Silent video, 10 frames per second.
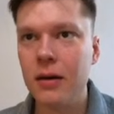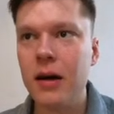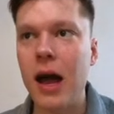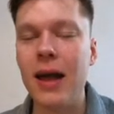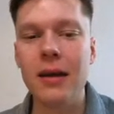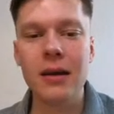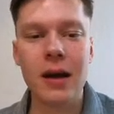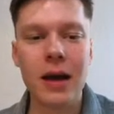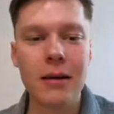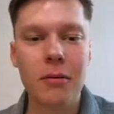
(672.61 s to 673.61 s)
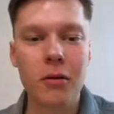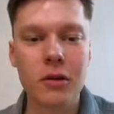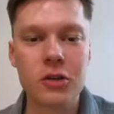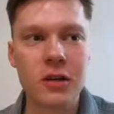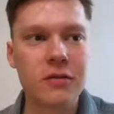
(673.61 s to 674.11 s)
I
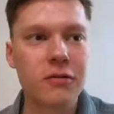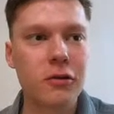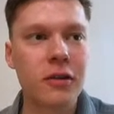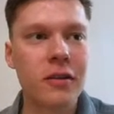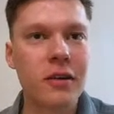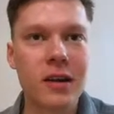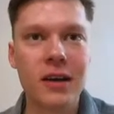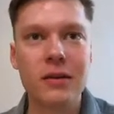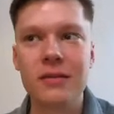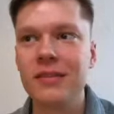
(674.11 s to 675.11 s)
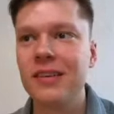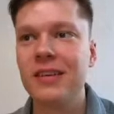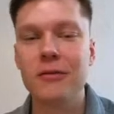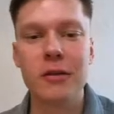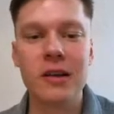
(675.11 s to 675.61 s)
apologize for the
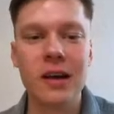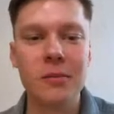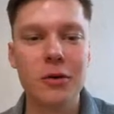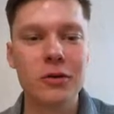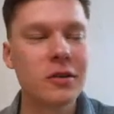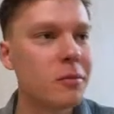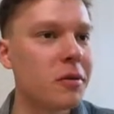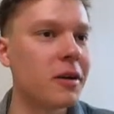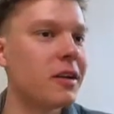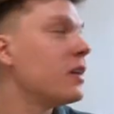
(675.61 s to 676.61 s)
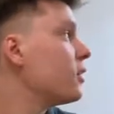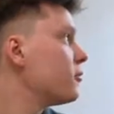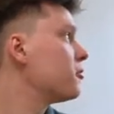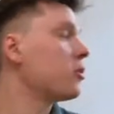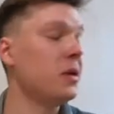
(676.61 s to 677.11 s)
light mode, but
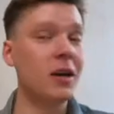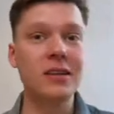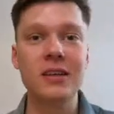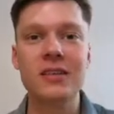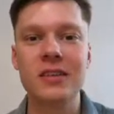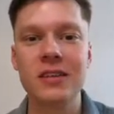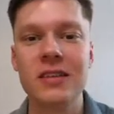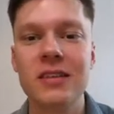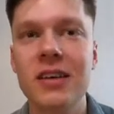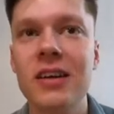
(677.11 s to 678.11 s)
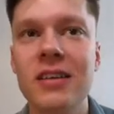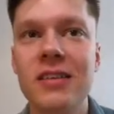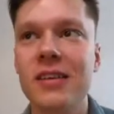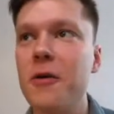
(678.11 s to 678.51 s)
for me at least it's